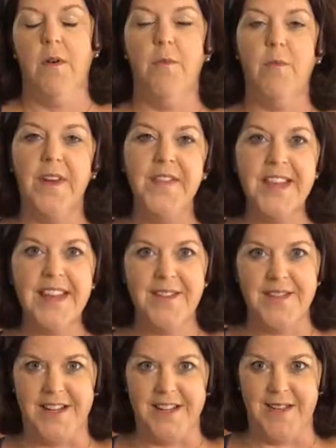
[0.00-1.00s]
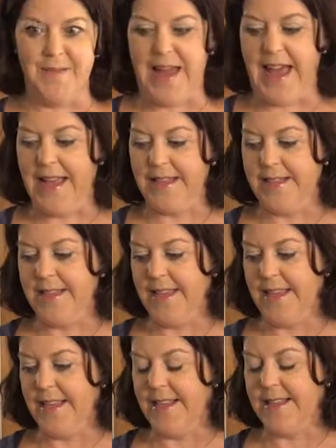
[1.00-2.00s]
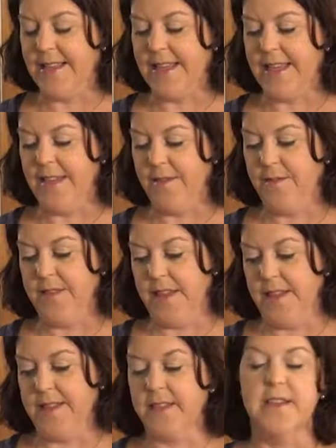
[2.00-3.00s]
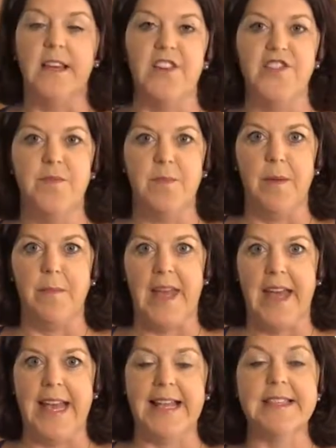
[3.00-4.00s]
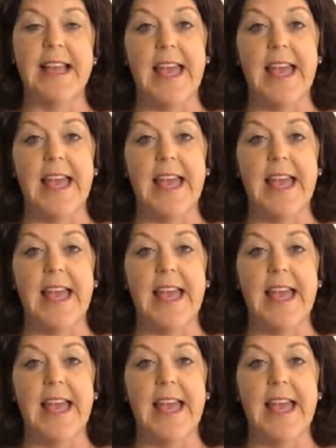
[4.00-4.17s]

One thing I've done in the past is give this collection of beanbags